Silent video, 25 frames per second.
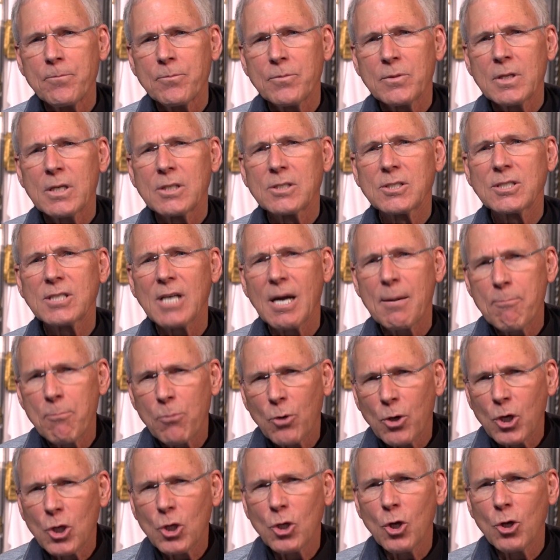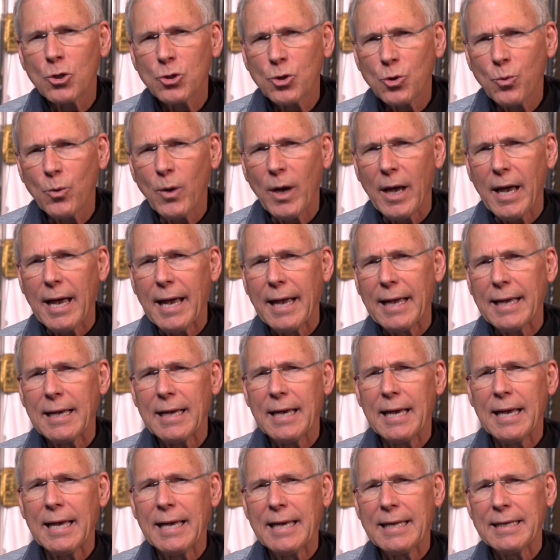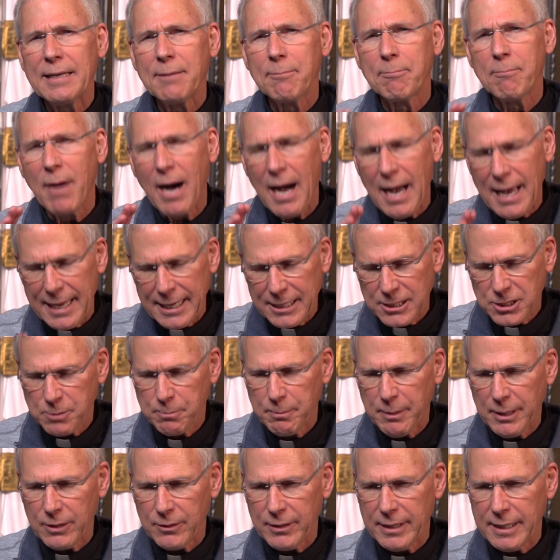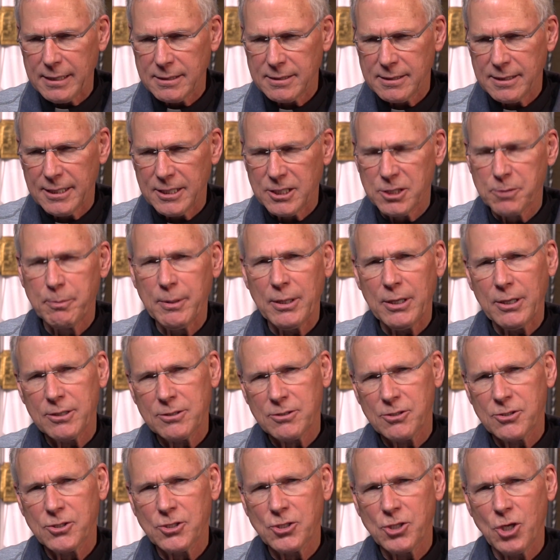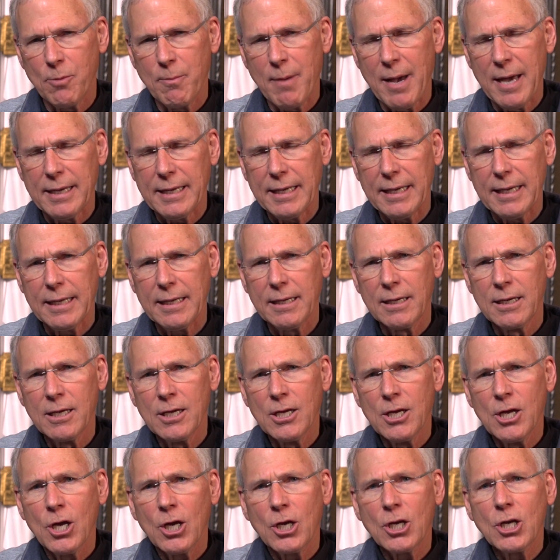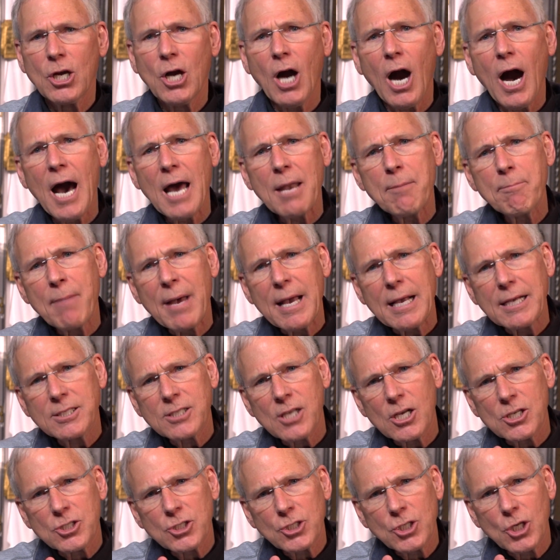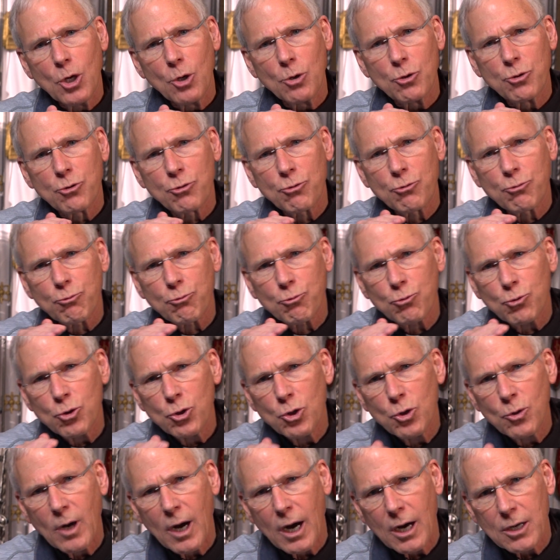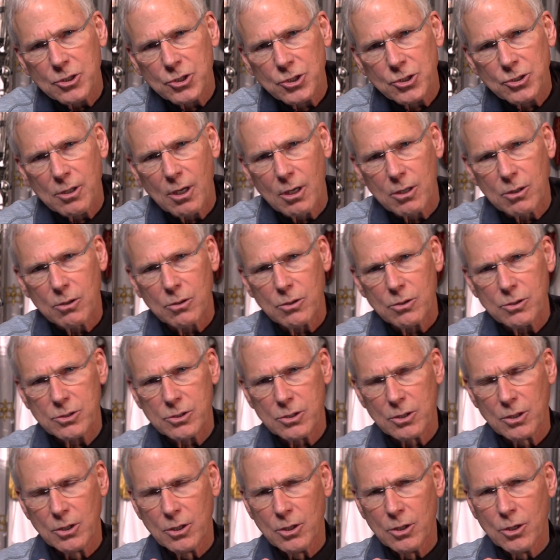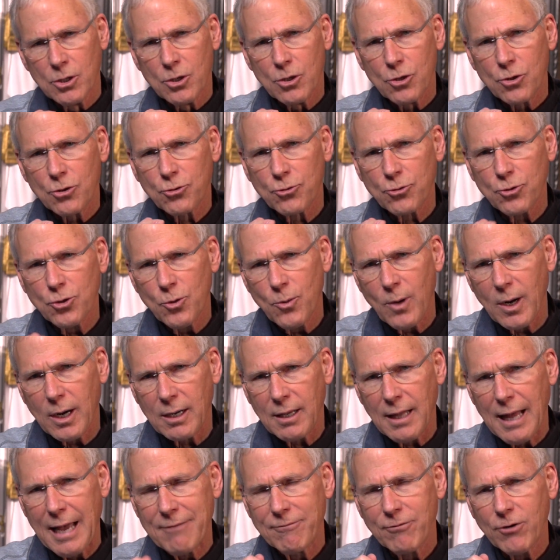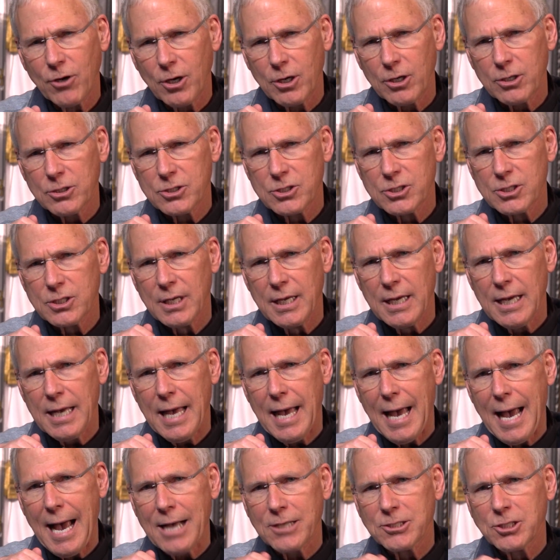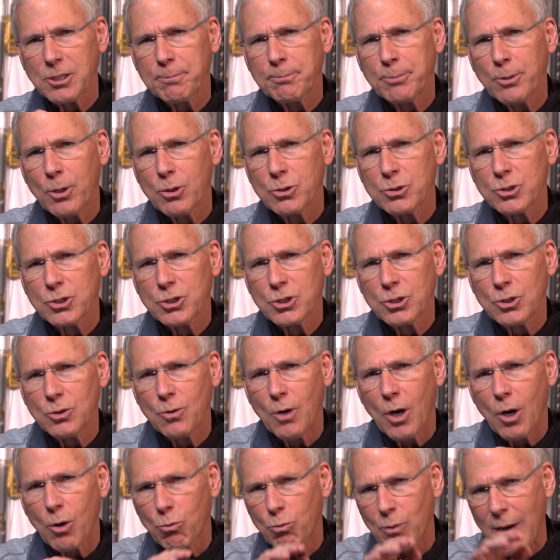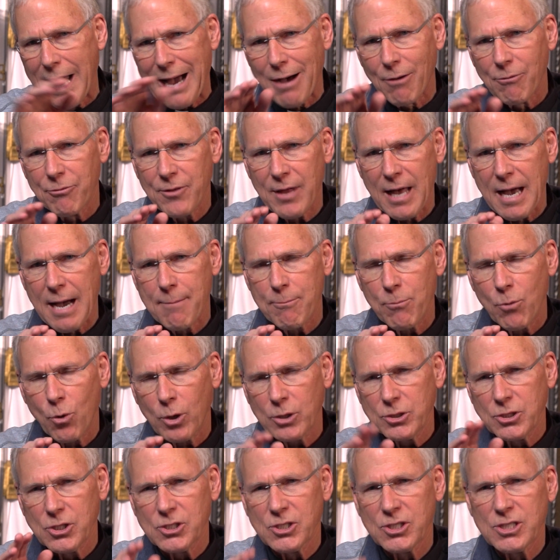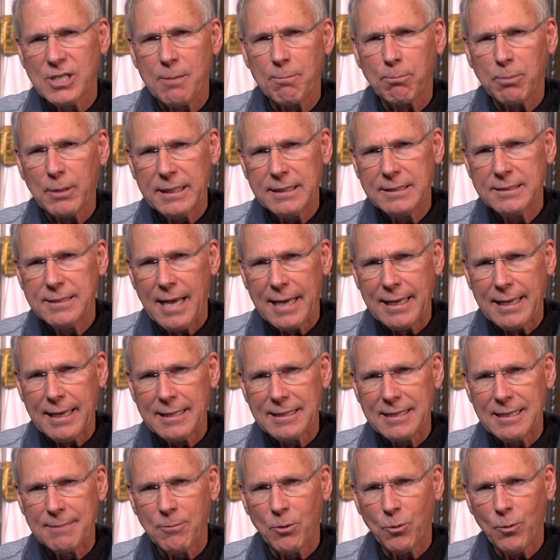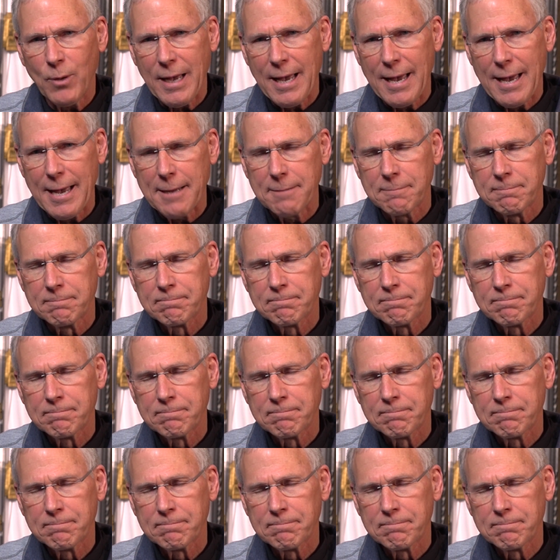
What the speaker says: That somewhere along the way, and in my experience, and experience of so many, God makes us go through our struggles, through our life hurts, as opposed to around them or just simply taking them away.